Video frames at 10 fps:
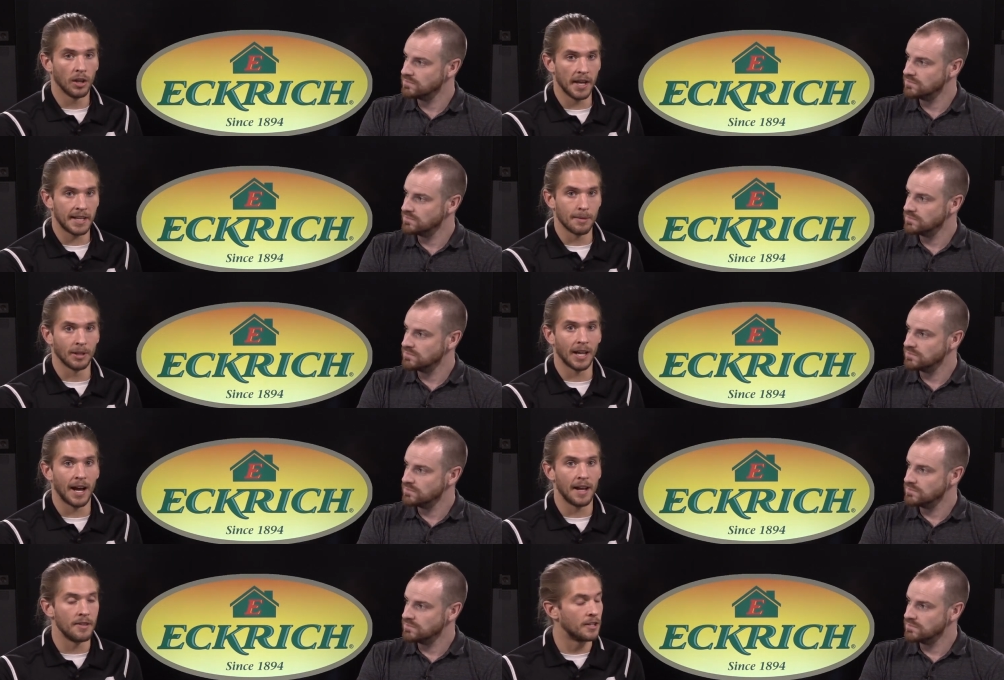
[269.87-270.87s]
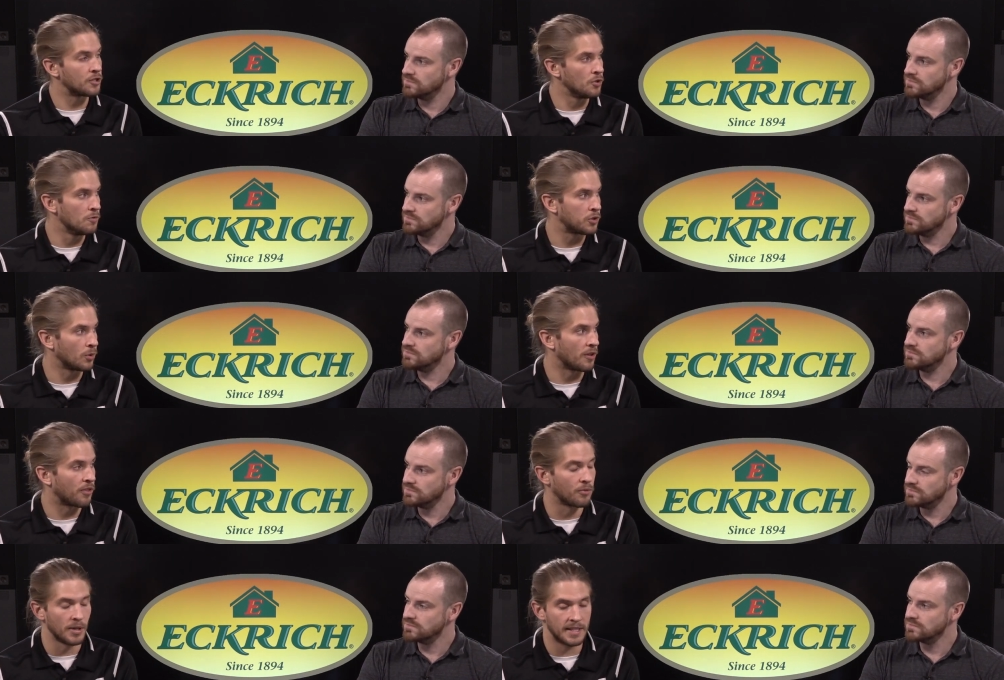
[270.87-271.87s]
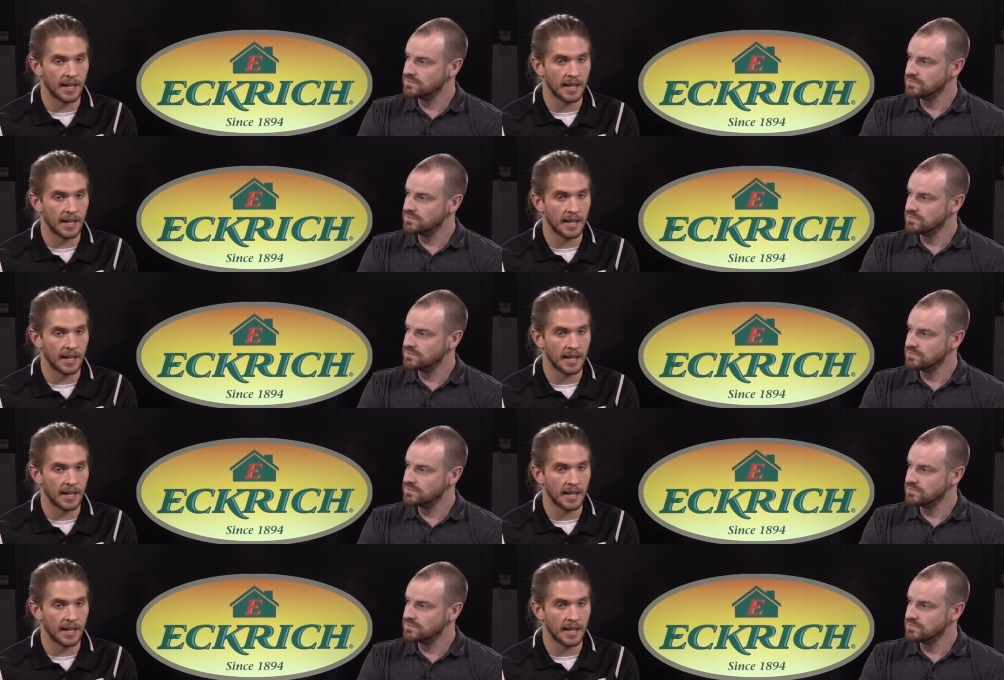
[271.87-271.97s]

Speaker 1: Like him a lot. And then two sort of three